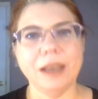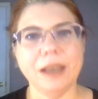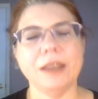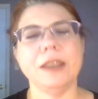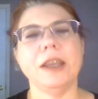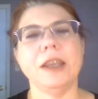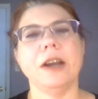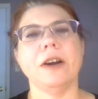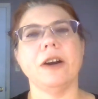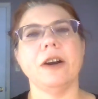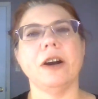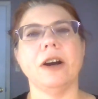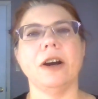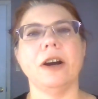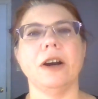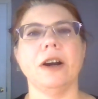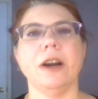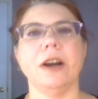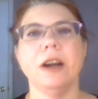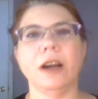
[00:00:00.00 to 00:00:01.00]
There
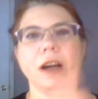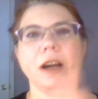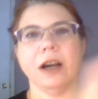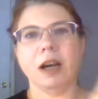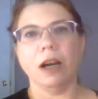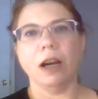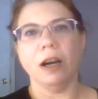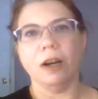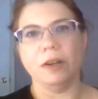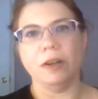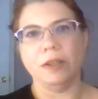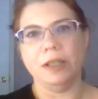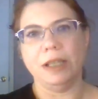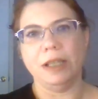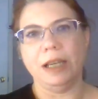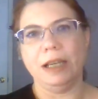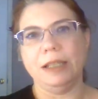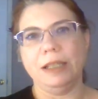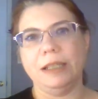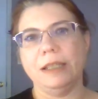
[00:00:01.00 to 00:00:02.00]
are hard
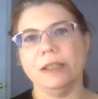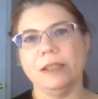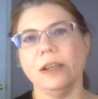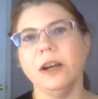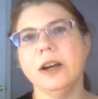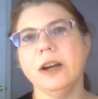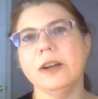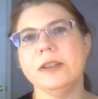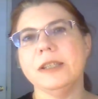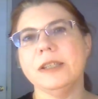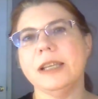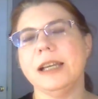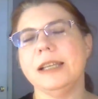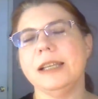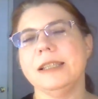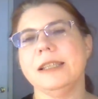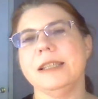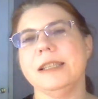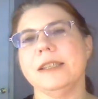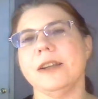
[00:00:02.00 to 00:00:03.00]
sciences. Hard
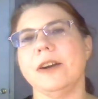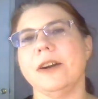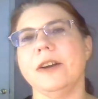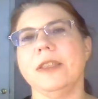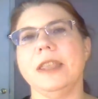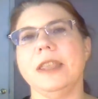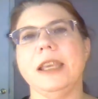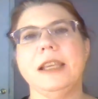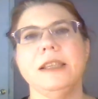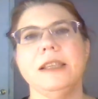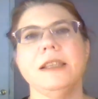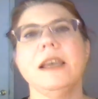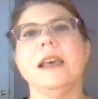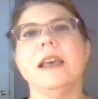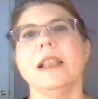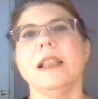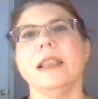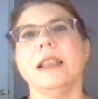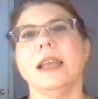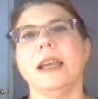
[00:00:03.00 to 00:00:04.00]
sciences are things
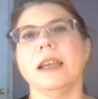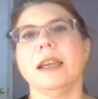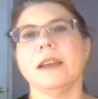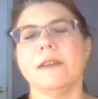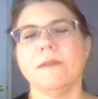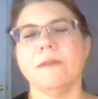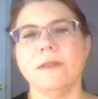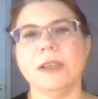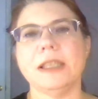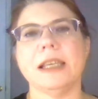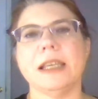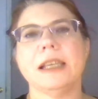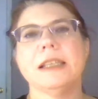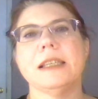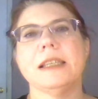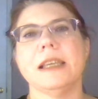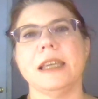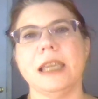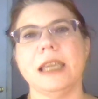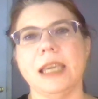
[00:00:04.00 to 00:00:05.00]
like
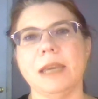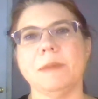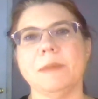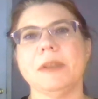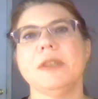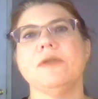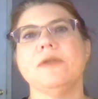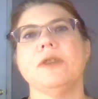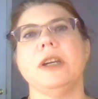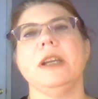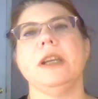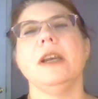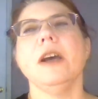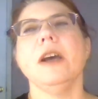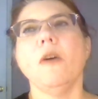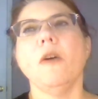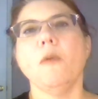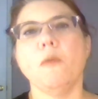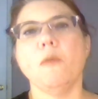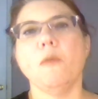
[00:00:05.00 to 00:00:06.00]
physics, chemistry.
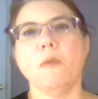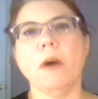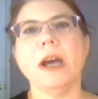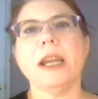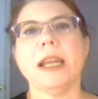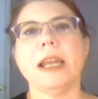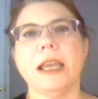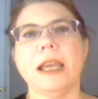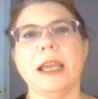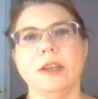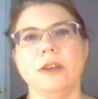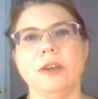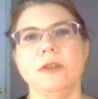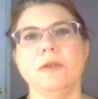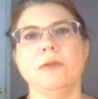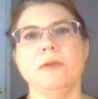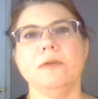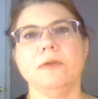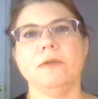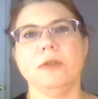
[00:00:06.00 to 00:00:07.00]
What
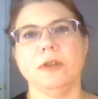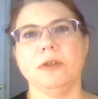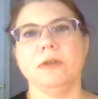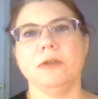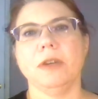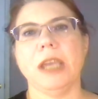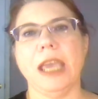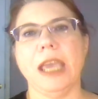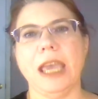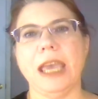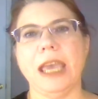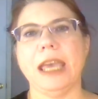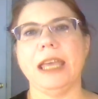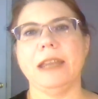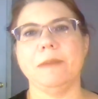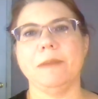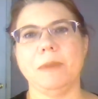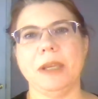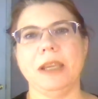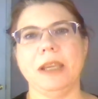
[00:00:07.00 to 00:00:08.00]
you do
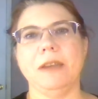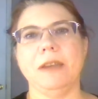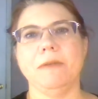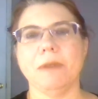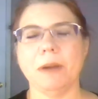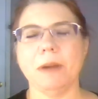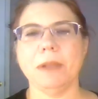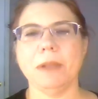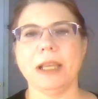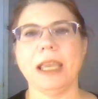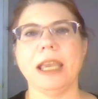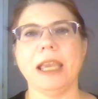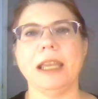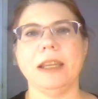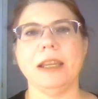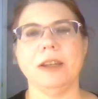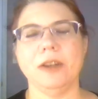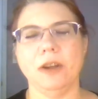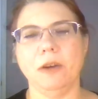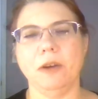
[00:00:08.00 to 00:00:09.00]
can be
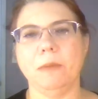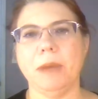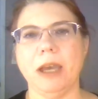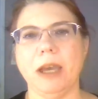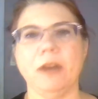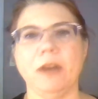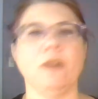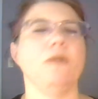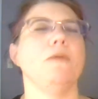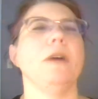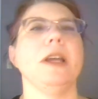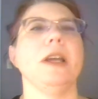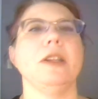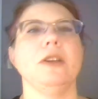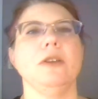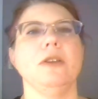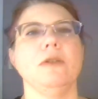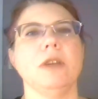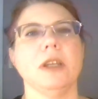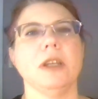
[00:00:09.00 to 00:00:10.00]
replicated no matter what.
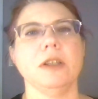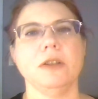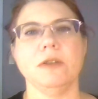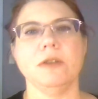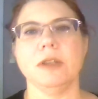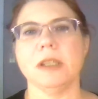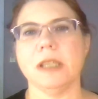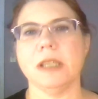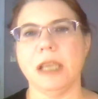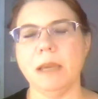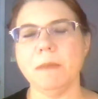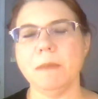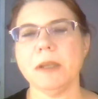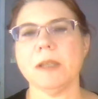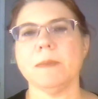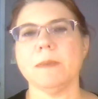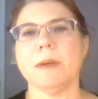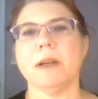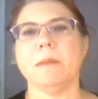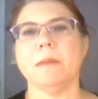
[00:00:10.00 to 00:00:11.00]
You can do the same
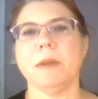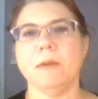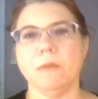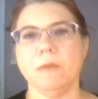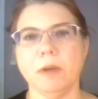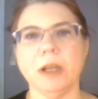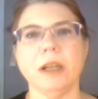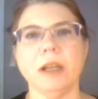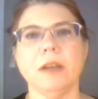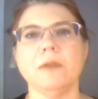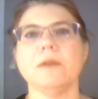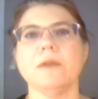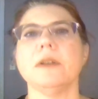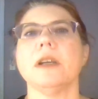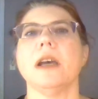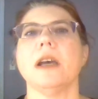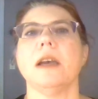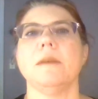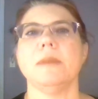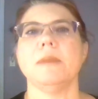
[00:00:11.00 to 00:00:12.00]
experiment 100
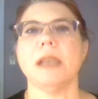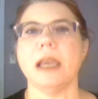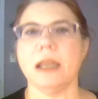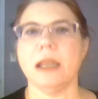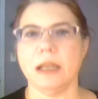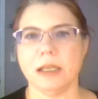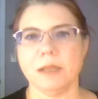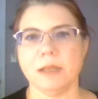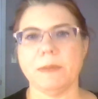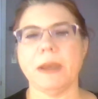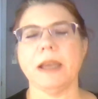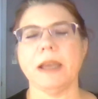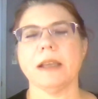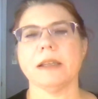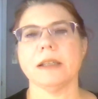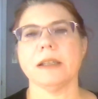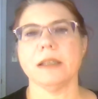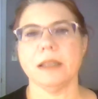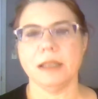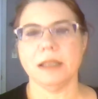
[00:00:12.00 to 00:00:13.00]
times and
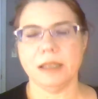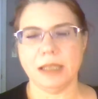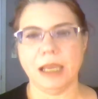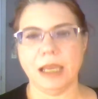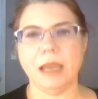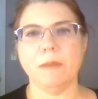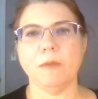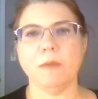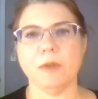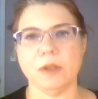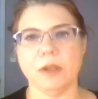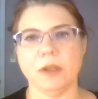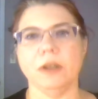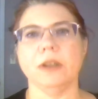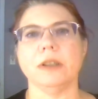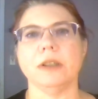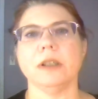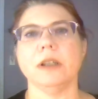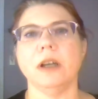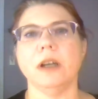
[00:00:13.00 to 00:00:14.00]
expect the same
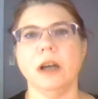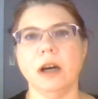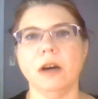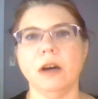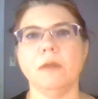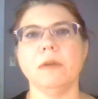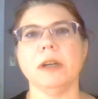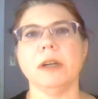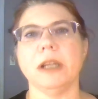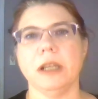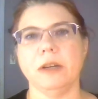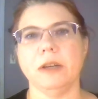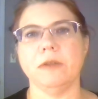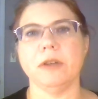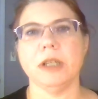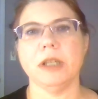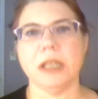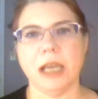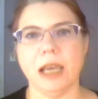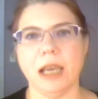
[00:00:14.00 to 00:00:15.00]
result all
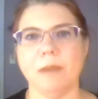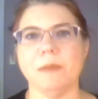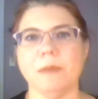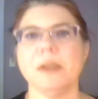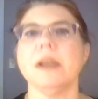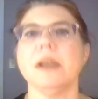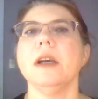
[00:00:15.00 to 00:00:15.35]
100 times,